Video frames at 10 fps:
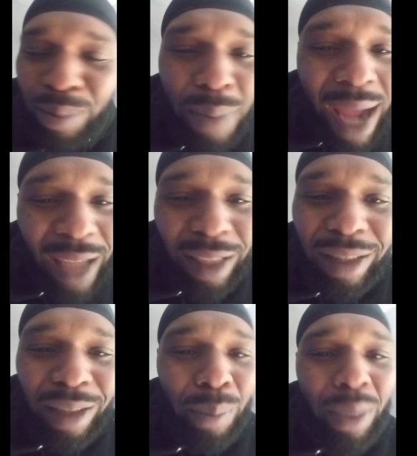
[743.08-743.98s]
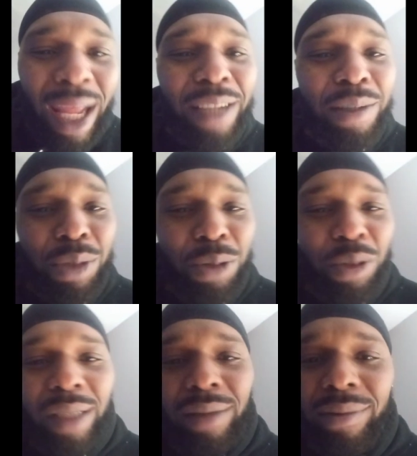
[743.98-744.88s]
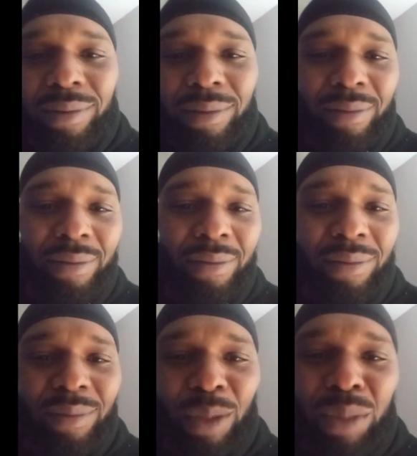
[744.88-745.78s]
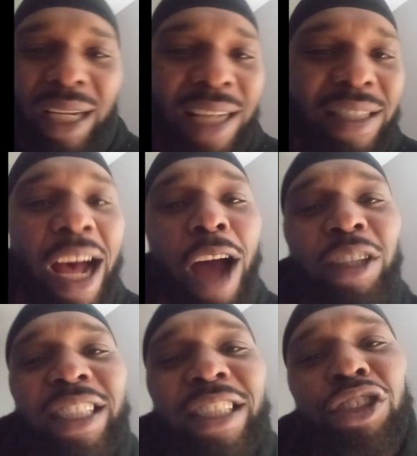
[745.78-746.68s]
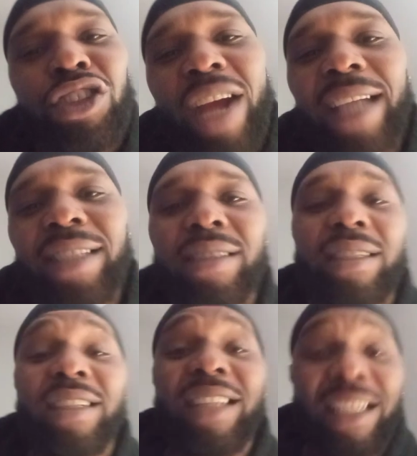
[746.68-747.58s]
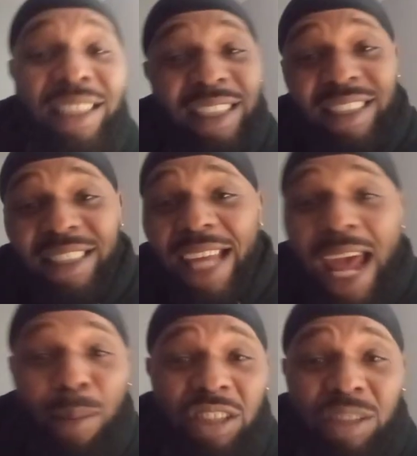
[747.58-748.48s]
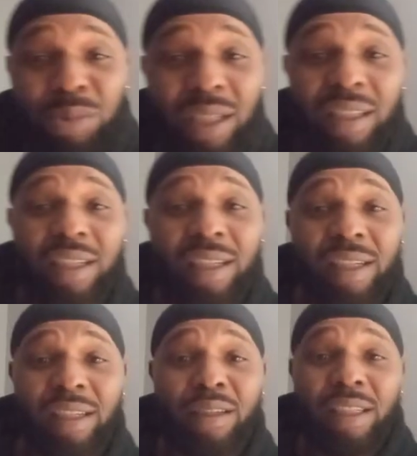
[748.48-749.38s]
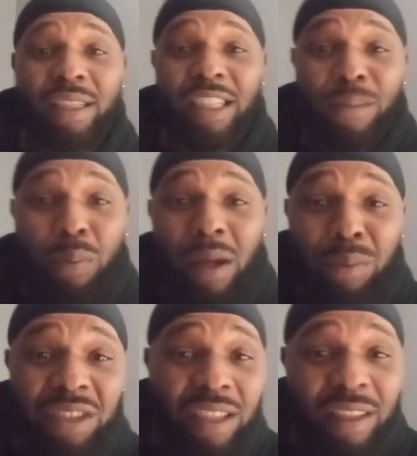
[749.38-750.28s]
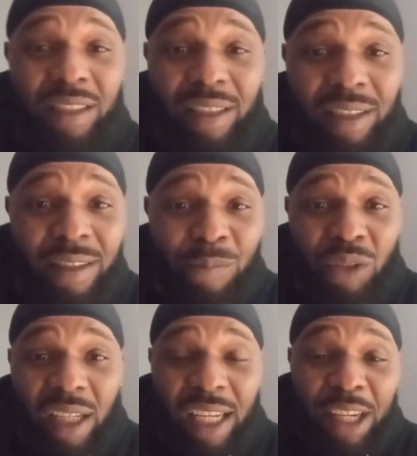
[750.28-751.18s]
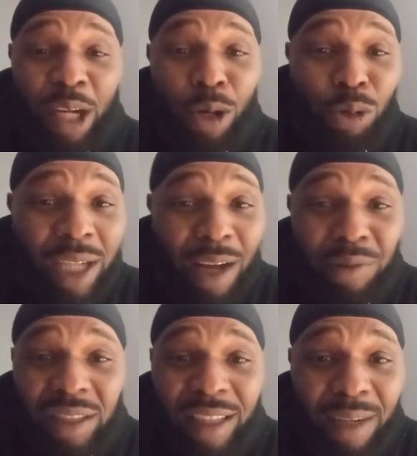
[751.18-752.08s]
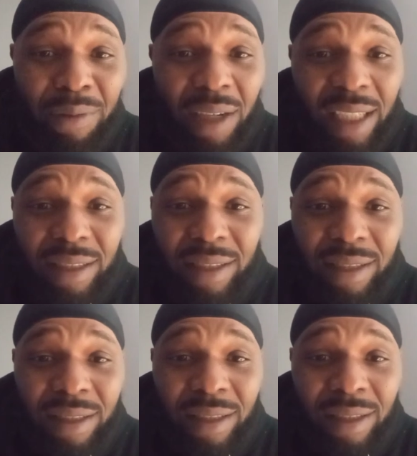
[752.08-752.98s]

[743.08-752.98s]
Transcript: matter to the black community because of all of these distractions that the establishment is puppeteering and holding off into their face.